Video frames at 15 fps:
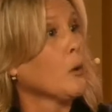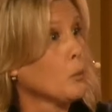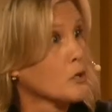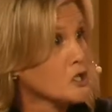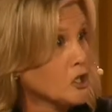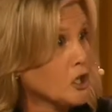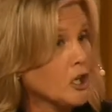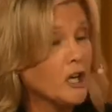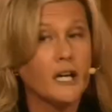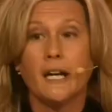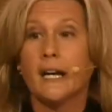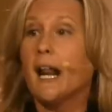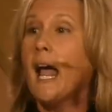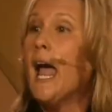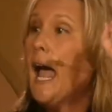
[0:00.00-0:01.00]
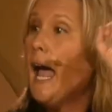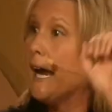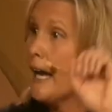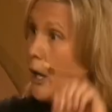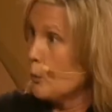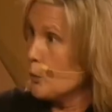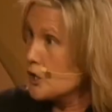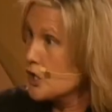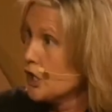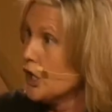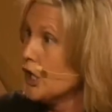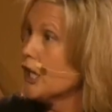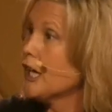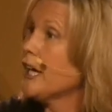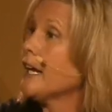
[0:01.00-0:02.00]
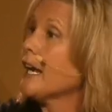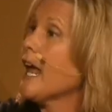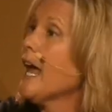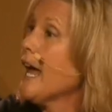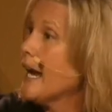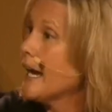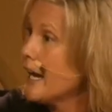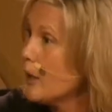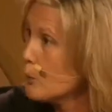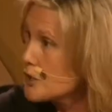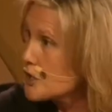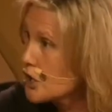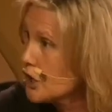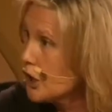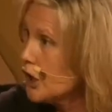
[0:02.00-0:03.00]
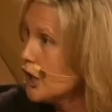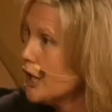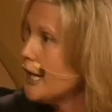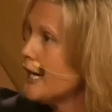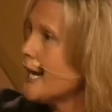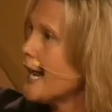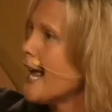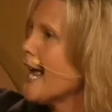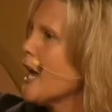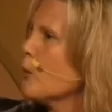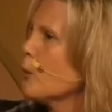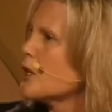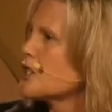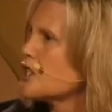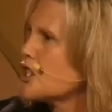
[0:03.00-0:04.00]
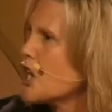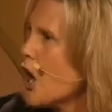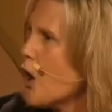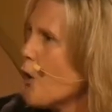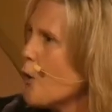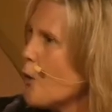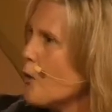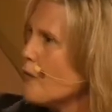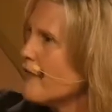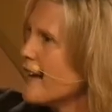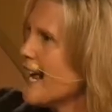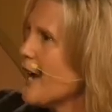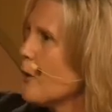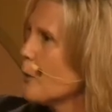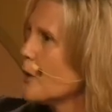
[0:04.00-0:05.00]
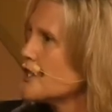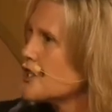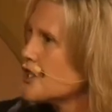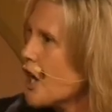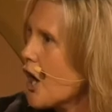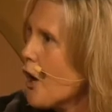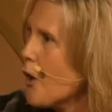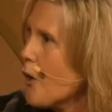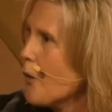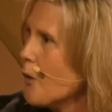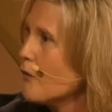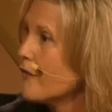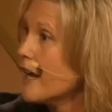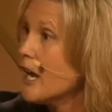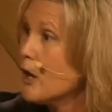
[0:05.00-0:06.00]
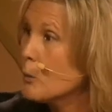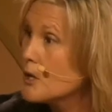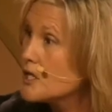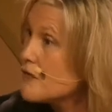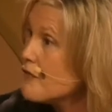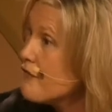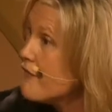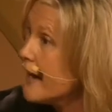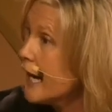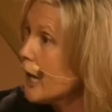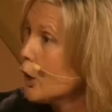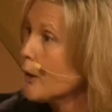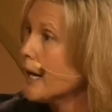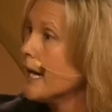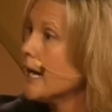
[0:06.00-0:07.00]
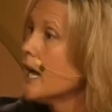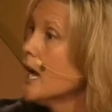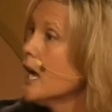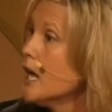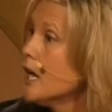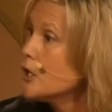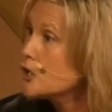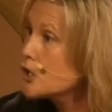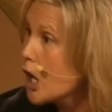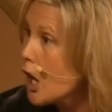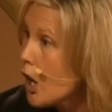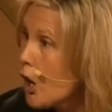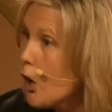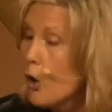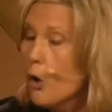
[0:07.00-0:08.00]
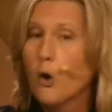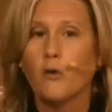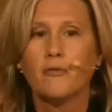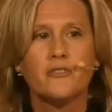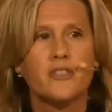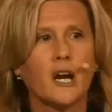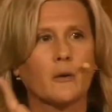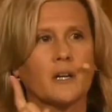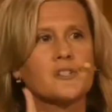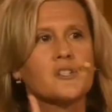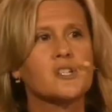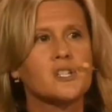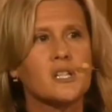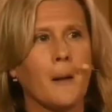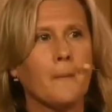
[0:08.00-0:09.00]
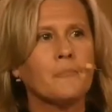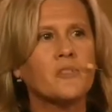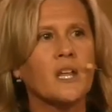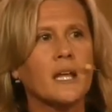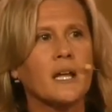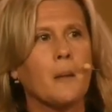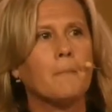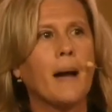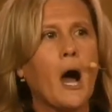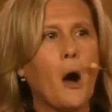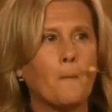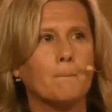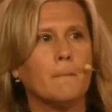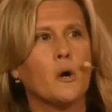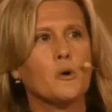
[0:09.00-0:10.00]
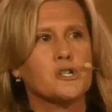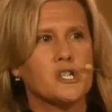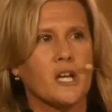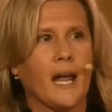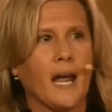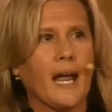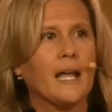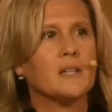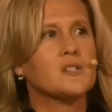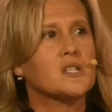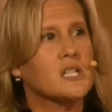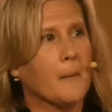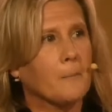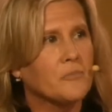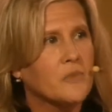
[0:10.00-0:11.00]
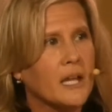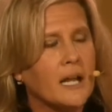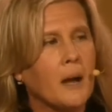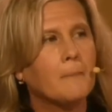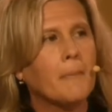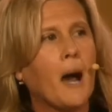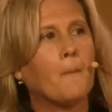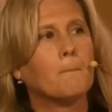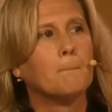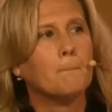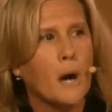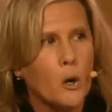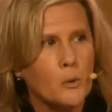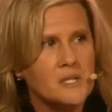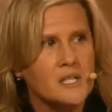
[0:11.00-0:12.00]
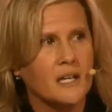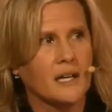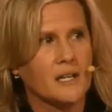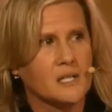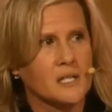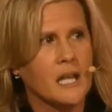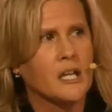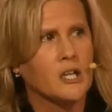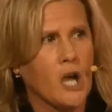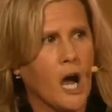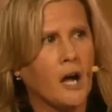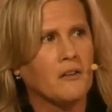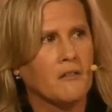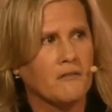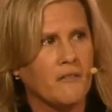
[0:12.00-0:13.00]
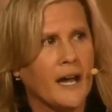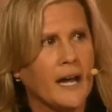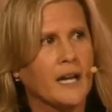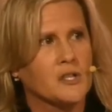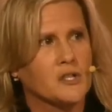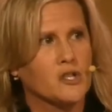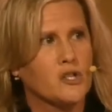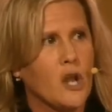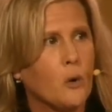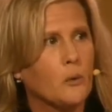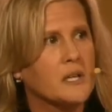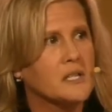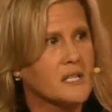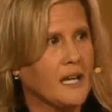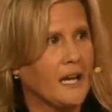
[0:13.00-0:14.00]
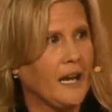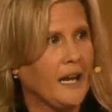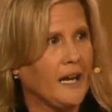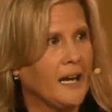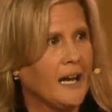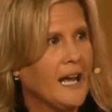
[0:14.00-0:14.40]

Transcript: was good, and it was good, and it was good. It was Tov. It was Tov. It was very Tov, there is something about Moshe, something about Moses that Yocheved is noticing.